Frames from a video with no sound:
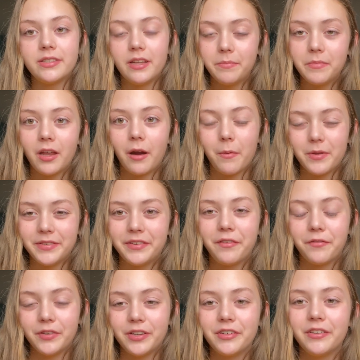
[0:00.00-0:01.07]
that I wasn't
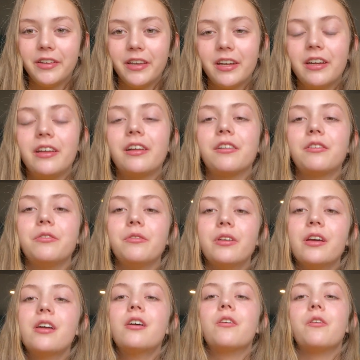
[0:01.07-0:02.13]
originally going to
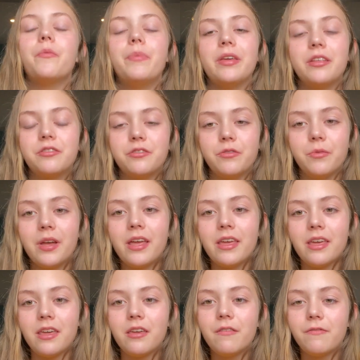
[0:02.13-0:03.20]
include would be to
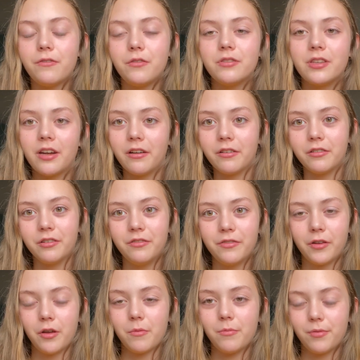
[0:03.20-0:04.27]
eat foods that are good
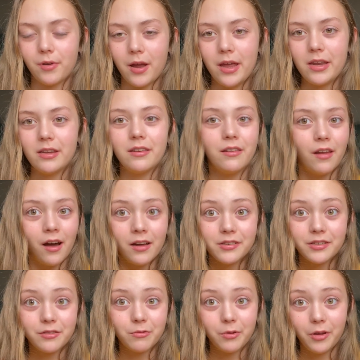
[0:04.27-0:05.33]
for your brain. Not
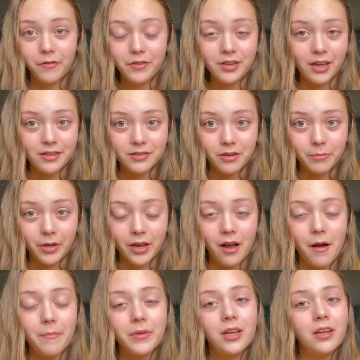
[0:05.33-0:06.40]
just when you have a test coming
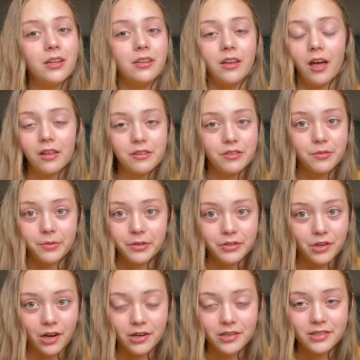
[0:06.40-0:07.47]
up, not just when you're
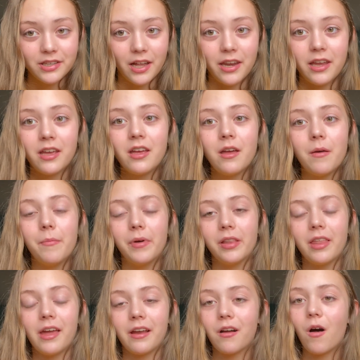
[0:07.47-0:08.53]
trying to study, but
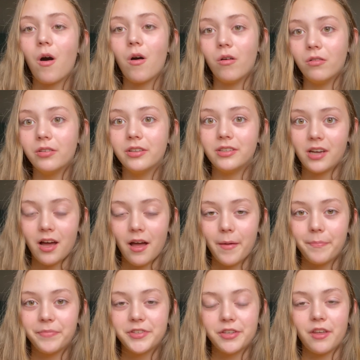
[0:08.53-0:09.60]
like all the
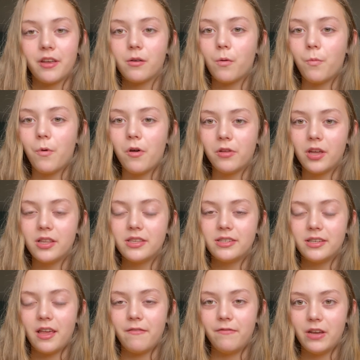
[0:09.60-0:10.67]
time. So like
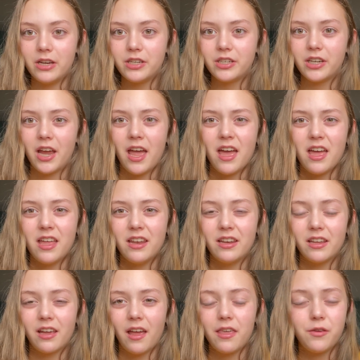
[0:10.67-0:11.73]
walnuts and fish,
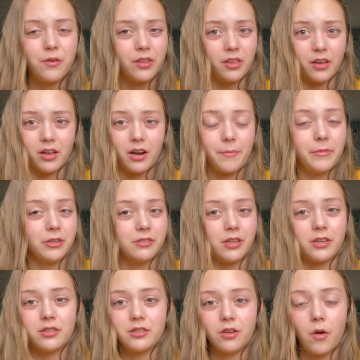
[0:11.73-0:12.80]
and you can look it up. There's
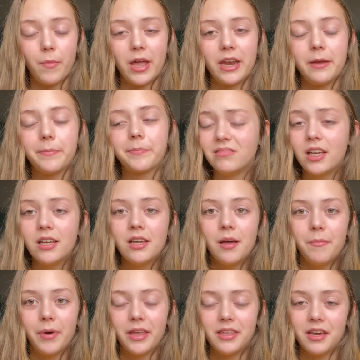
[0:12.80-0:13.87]
like so many.
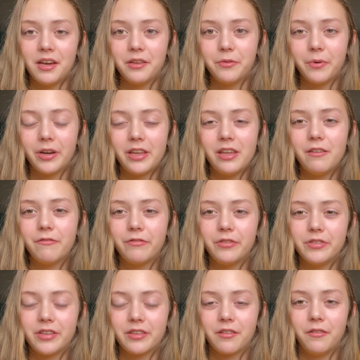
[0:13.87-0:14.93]
But yeah, you want to eat
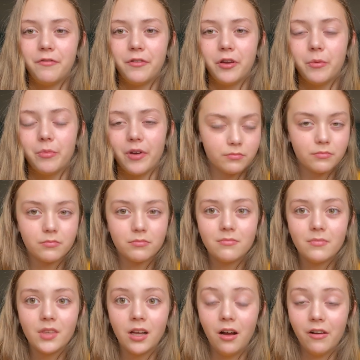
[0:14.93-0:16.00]
foods that's good for your brain.
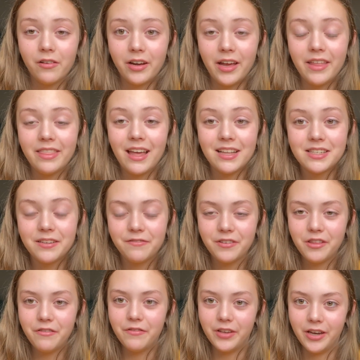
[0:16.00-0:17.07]
Alright, that's it
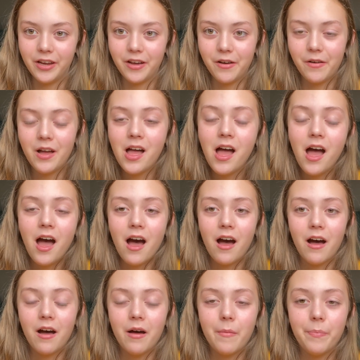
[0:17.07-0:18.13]
for the video.
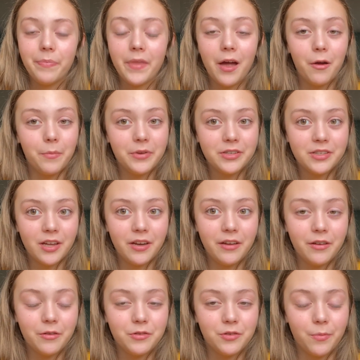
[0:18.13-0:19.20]
I hope your
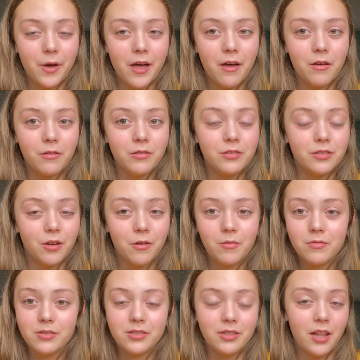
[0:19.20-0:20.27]
studying goes well.
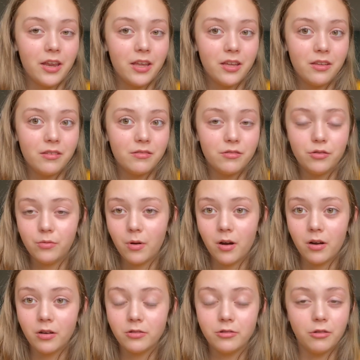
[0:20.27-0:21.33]
Don't study too
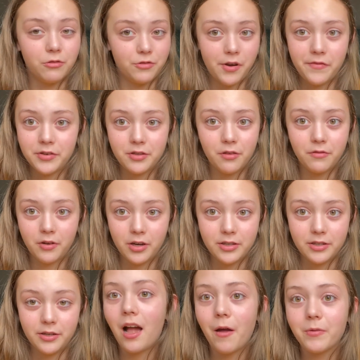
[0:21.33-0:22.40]
hard. Don't drive yourself
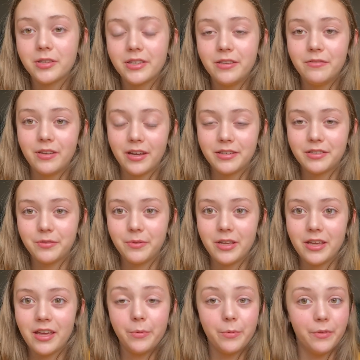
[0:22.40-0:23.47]
crazy. I will see you next
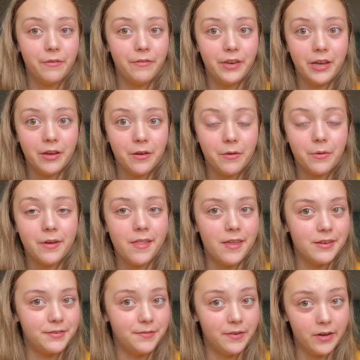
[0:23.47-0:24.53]
week with a video
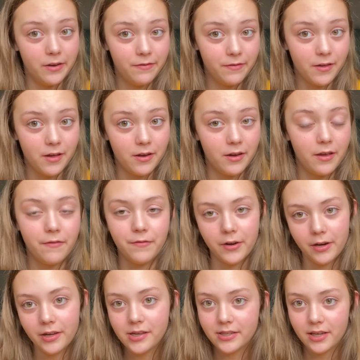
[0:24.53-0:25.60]
that is very fun and
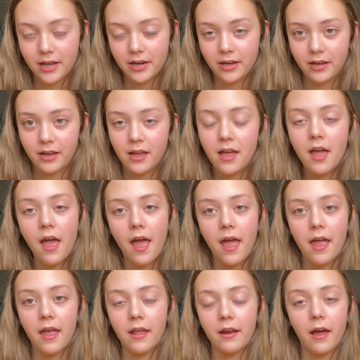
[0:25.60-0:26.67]
very exciting,
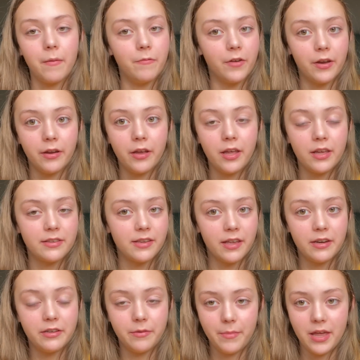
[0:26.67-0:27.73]
and I'm very
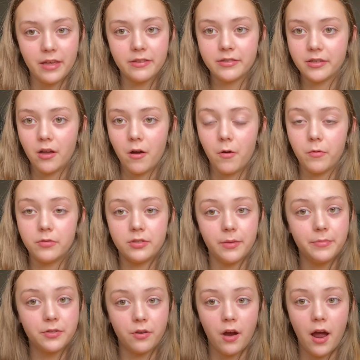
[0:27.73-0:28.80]
excited to make. So
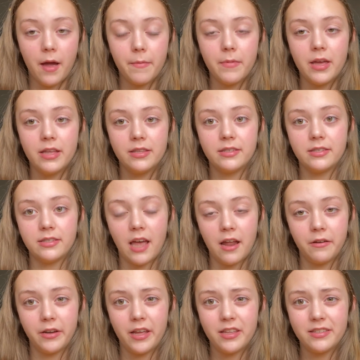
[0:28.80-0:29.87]
subscribe. It's
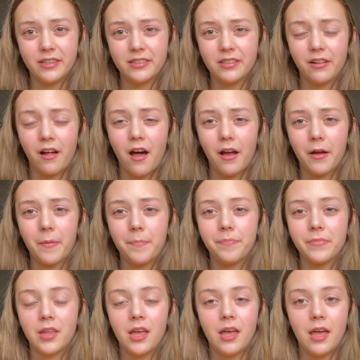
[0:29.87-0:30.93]
Saturday at 6 o'clock,
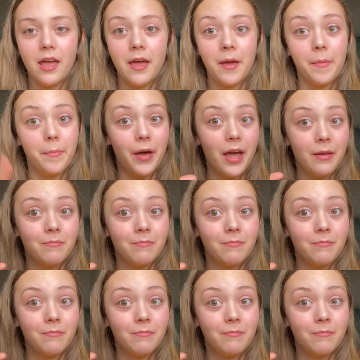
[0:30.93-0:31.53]
and bye.